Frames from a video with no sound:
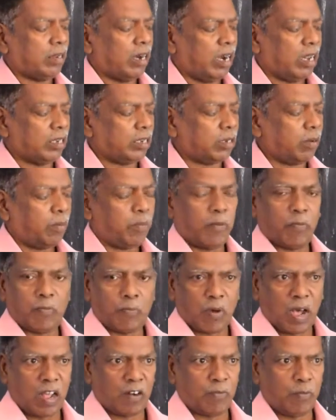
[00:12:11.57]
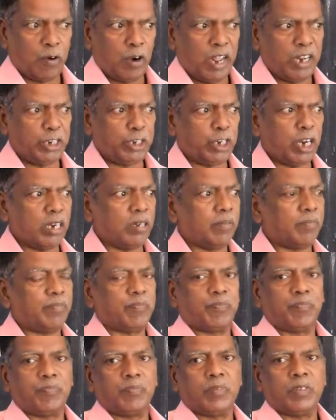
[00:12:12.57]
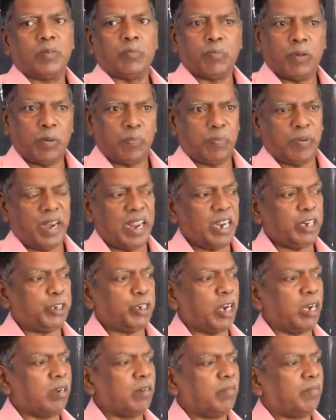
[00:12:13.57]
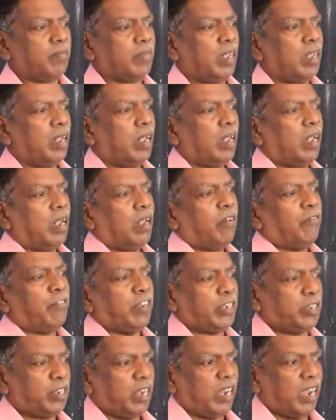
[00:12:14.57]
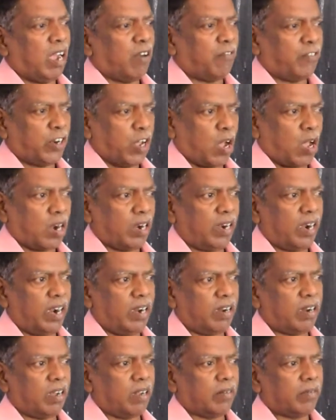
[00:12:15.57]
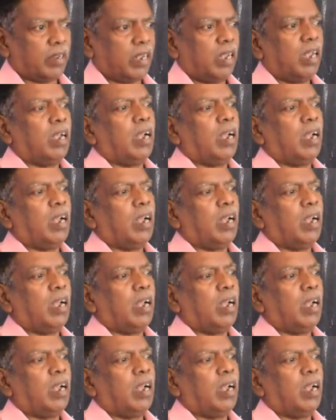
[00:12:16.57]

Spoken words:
That is formulation, preparation, fixing of target